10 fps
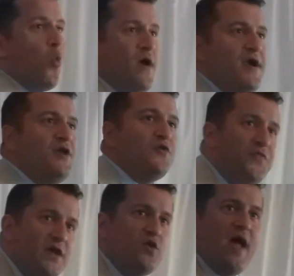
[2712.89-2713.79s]
where do
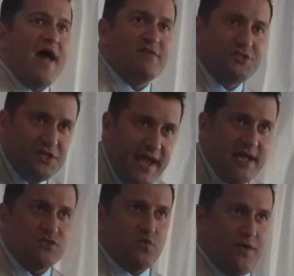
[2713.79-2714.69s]
you think you have a
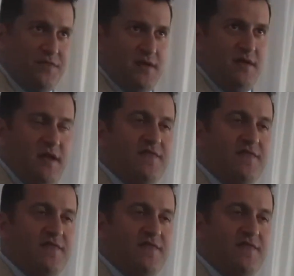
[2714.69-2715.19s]
chance with it?